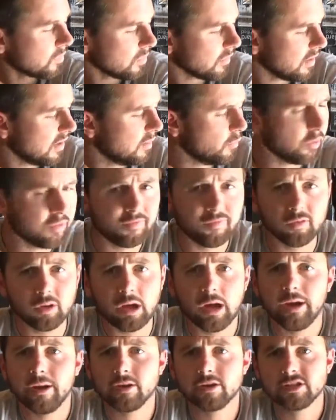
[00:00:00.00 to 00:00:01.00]
And with
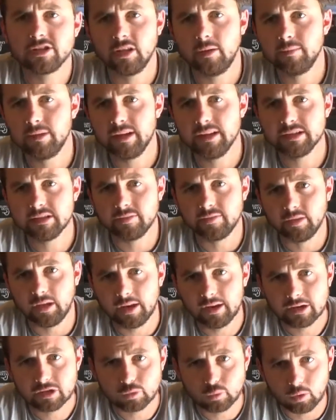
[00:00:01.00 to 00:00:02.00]
flyers, some days the
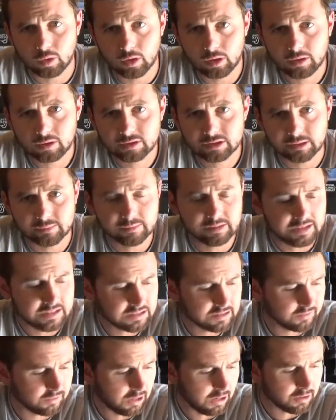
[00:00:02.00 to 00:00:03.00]
flyers work, some
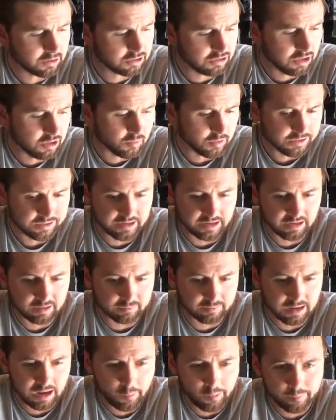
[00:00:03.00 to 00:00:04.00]
days the flyers don't. We take
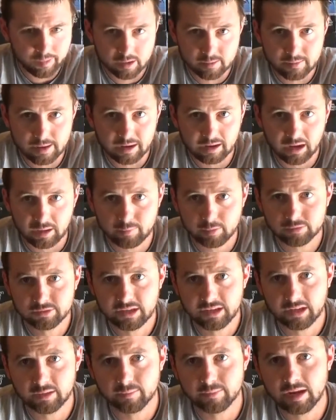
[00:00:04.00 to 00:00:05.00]
them down, we put them back up. We'll
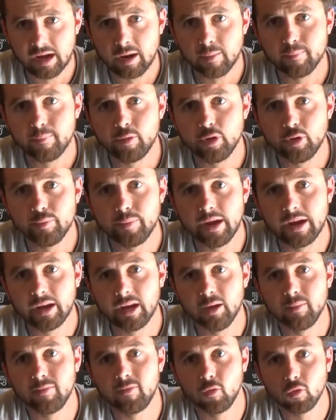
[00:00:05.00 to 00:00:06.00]
take them down and put them back
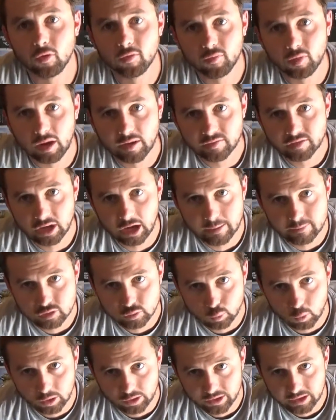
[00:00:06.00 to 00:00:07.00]
up 4 or 5 times
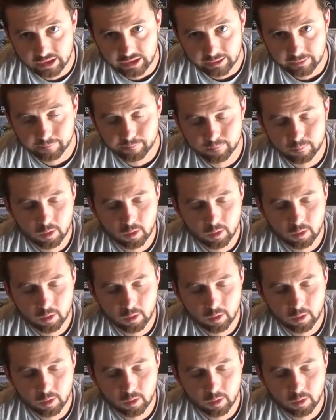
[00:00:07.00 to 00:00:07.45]
in one day.